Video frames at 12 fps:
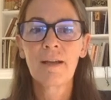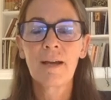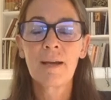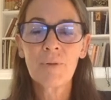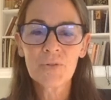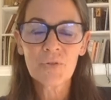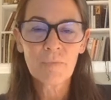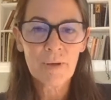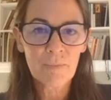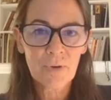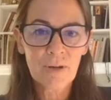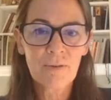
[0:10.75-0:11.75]
I'm also a
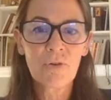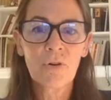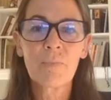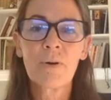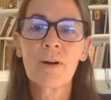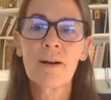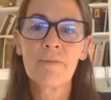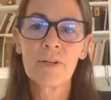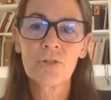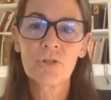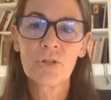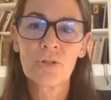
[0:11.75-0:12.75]
member of North Park Covenant
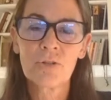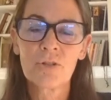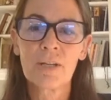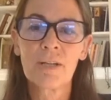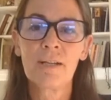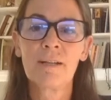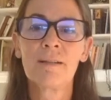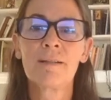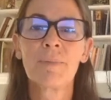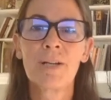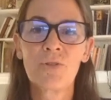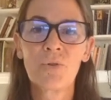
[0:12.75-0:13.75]
Church, and it is
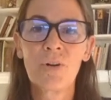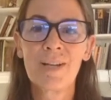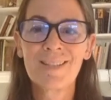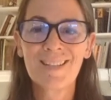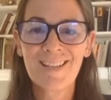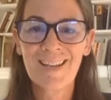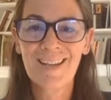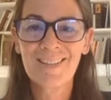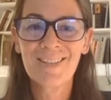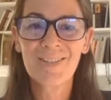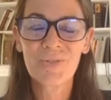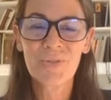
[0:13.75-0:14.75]
my joy today
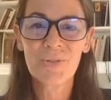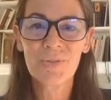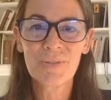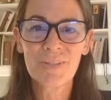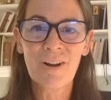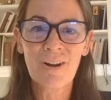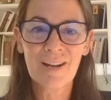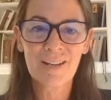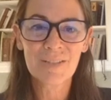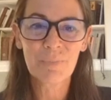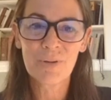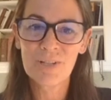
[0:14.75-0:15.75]
to introduce our
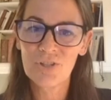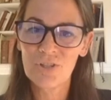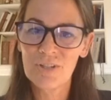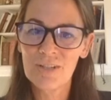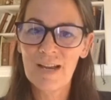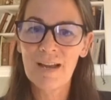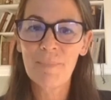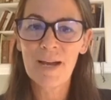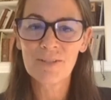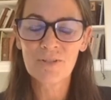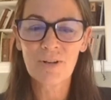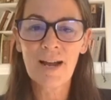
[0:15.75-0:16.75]
guest preacher,
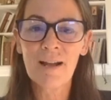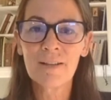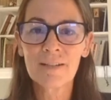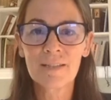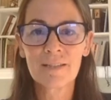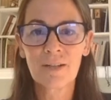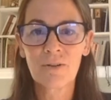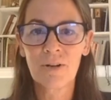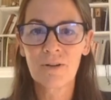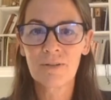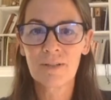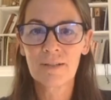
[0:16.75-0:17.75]
Pastor Alex
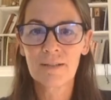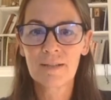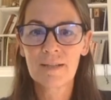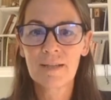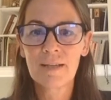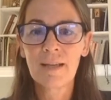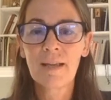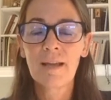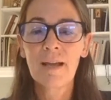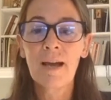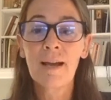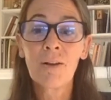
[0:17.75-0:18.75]
Negron.
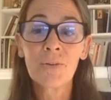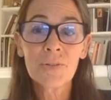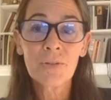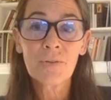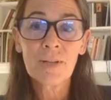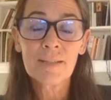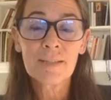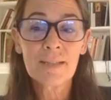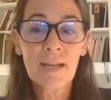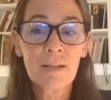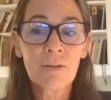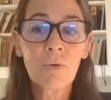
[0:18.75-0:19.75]
I also
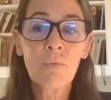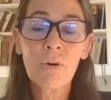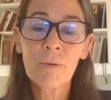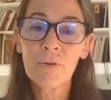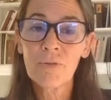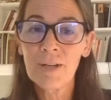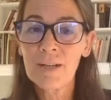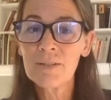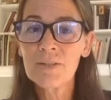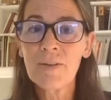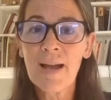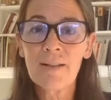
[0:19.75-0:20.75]
extend a warm greeting
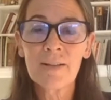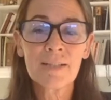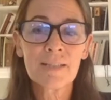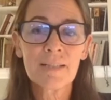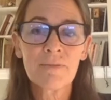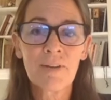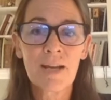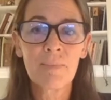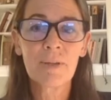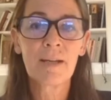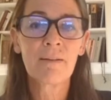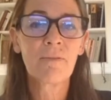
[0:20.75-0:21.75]
to Alex's
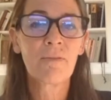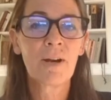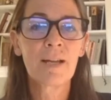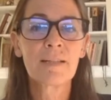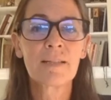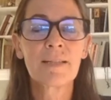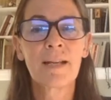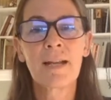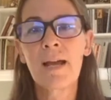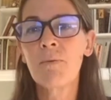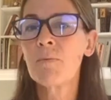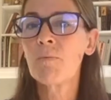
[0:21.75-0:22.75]
family and friends, and
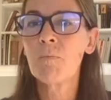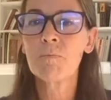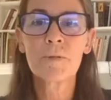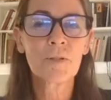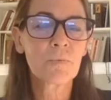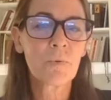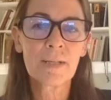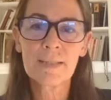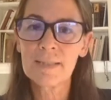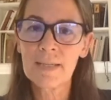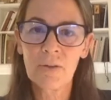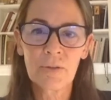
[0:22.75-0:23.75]
I just want to
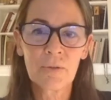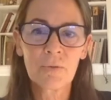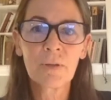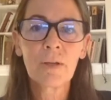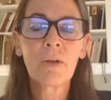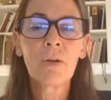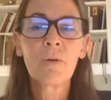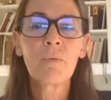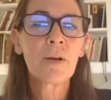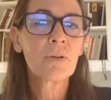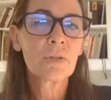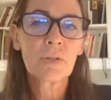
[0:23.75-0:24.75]
tell you we
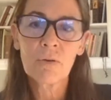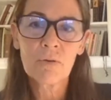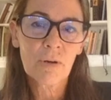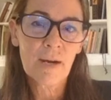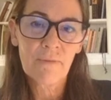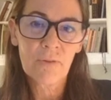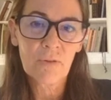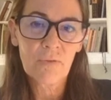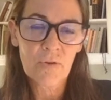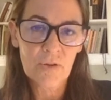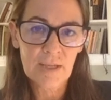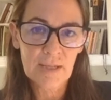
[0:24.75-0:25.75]
are so grateful
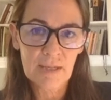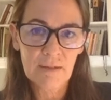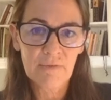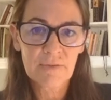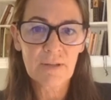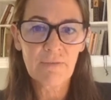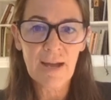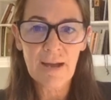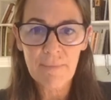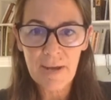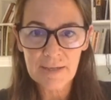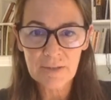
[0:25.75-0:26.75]
for the gift of
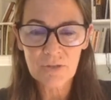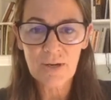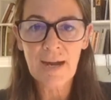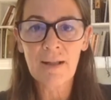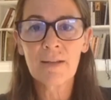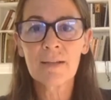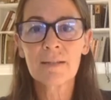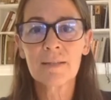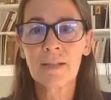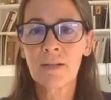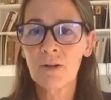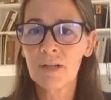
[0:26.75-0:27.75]
Pastor Alex
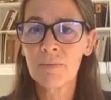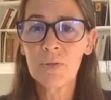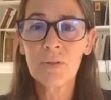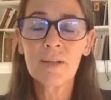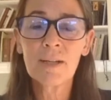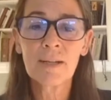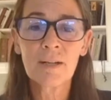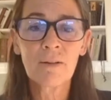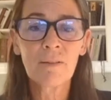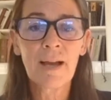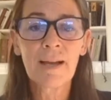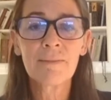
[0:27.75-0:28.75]
in our community and our
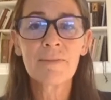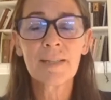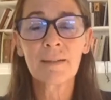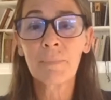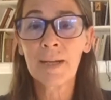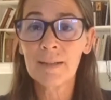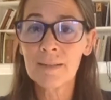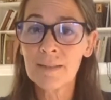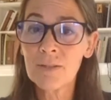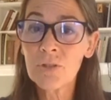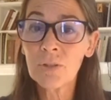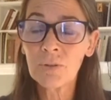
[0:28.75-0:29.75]
lives, and by
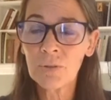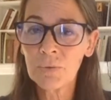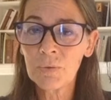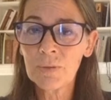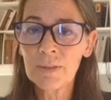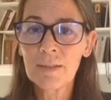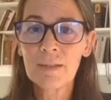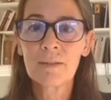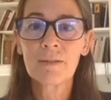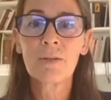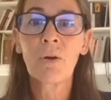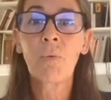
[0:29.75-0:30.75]
extension you.
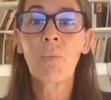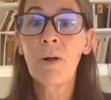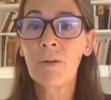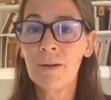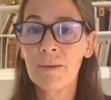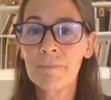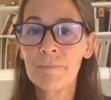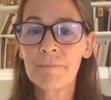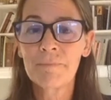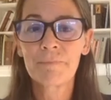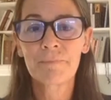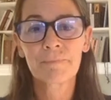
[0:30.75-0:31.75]
So welcome.
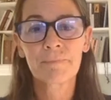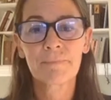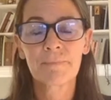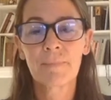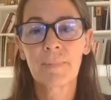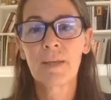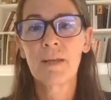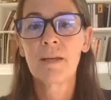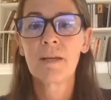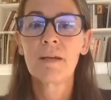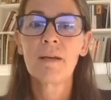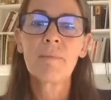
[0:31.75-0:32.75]

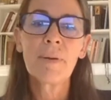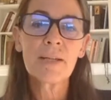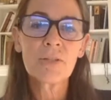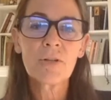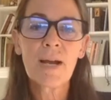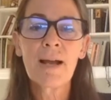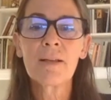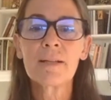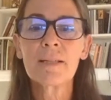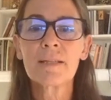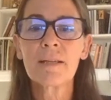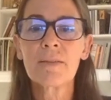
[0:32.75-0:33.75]
Pastor Alex
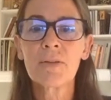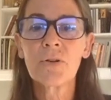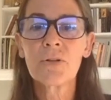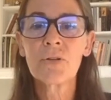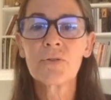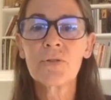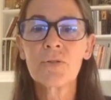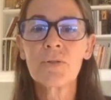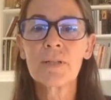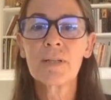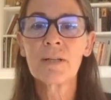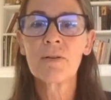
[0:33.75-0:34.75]
is a third-year
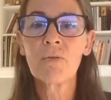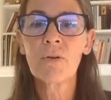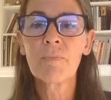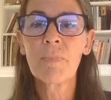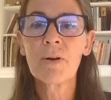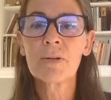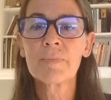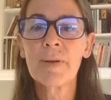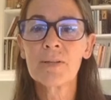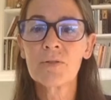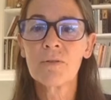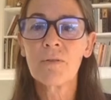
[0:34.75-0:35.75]
student in North Park's
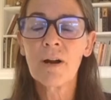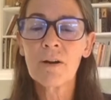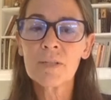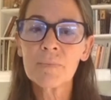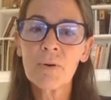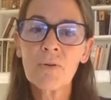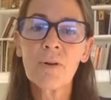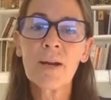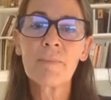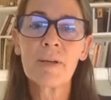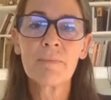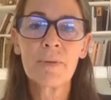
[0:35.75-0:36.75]
Master of Arts program
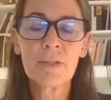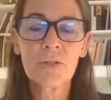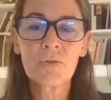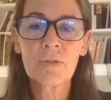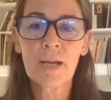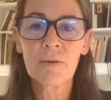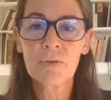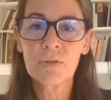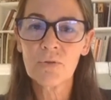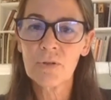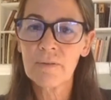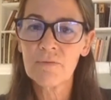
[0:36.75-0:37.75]
in Ministry and
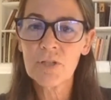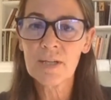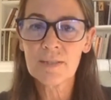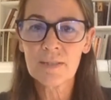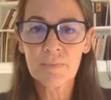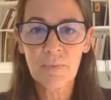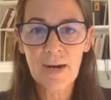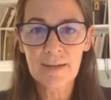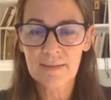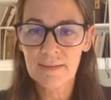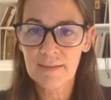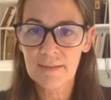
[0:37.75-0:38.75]
Restorative Justice
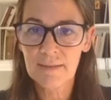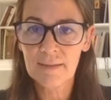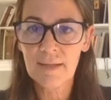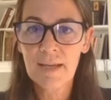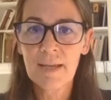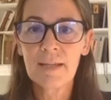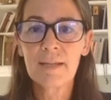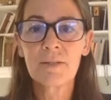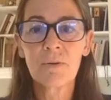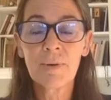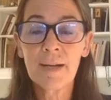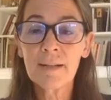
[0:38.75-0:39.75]
Practices. He's
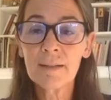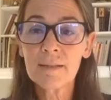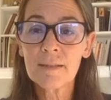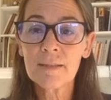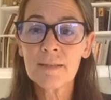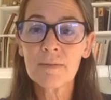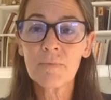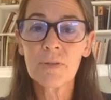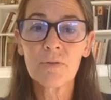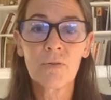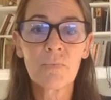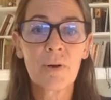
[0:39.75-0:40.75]
a writing assistant with
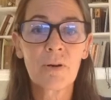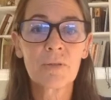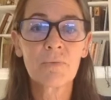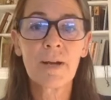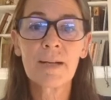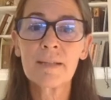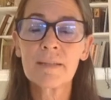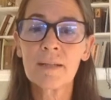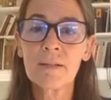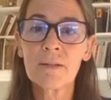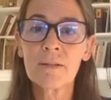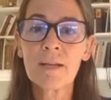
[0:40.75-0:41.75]
North Park's Writing
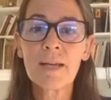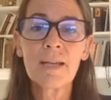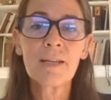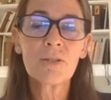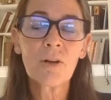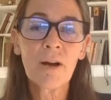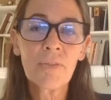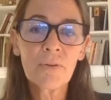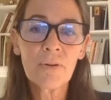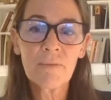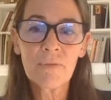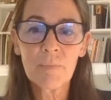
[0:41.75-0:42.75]
Center. He's author
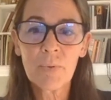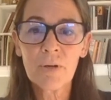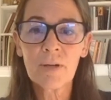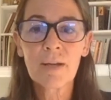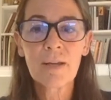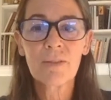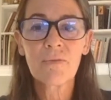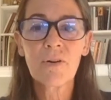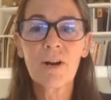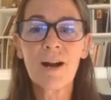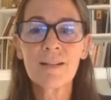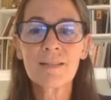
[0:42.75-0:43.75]
of the book The
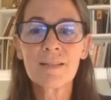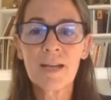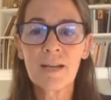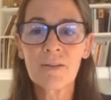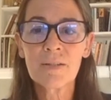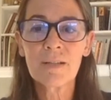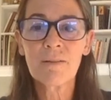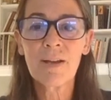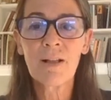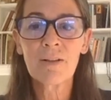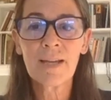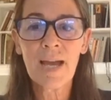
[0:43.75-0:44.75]
Forgotten Tales of
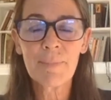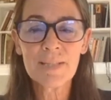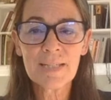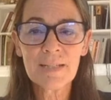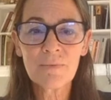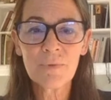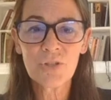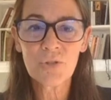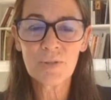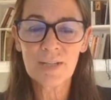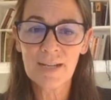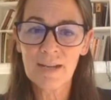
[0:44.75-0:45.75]
El Capitan, which you
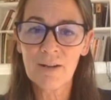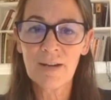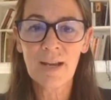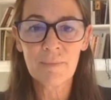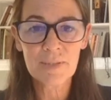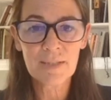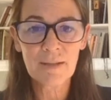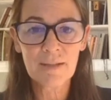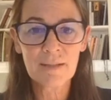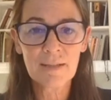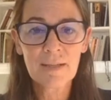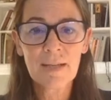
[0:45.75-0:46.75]
can get on Amazon.